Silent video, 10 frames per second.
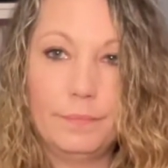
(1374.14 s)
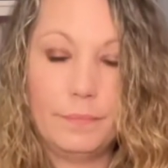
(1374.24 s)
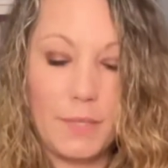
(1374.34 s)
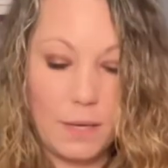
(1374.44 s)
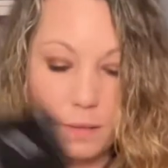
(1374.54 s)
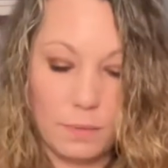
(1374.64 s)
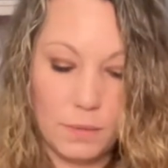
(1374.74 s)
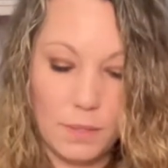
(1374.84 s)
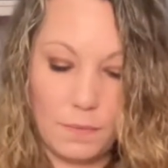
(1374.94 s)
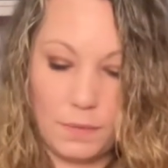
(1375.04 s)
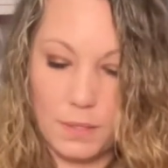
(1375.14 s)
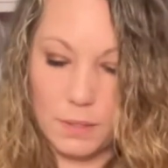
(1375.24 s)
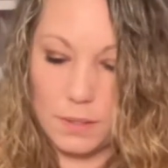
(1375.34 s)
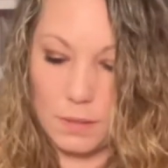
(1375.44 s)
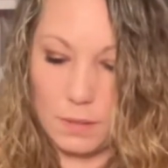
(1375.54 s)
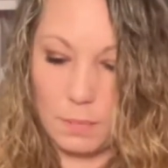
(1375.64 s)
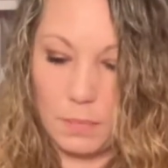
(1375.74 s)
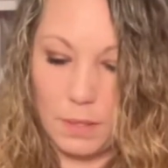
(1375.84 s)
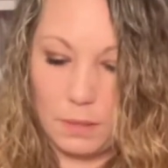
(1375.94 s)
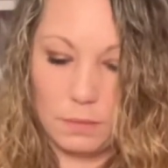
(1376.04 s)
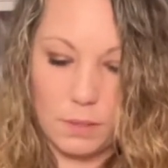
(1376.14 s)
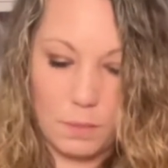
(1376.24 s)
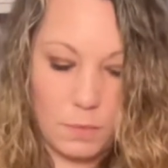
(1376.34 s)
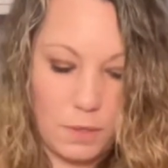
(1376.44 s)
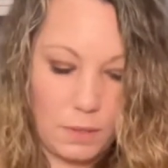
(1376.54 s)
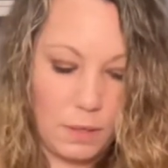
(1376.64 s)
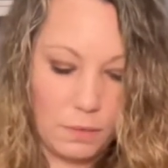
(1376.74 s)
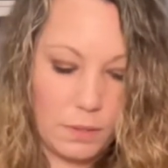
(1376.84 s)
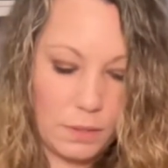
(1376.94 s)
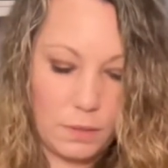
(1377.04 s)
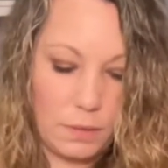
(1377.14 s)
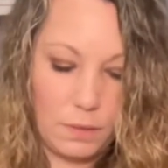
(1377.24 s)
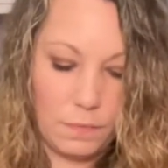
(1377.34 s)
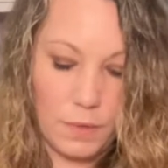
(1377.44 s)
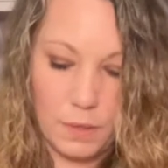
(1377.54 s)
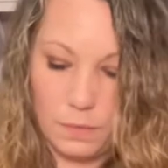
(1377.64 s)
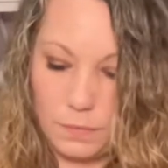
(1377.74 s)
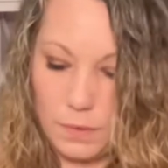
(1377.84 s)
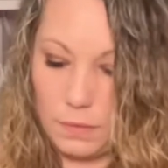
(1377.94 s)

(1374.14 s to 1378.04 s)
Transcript: Yeah, there was definitely something, someone else involved.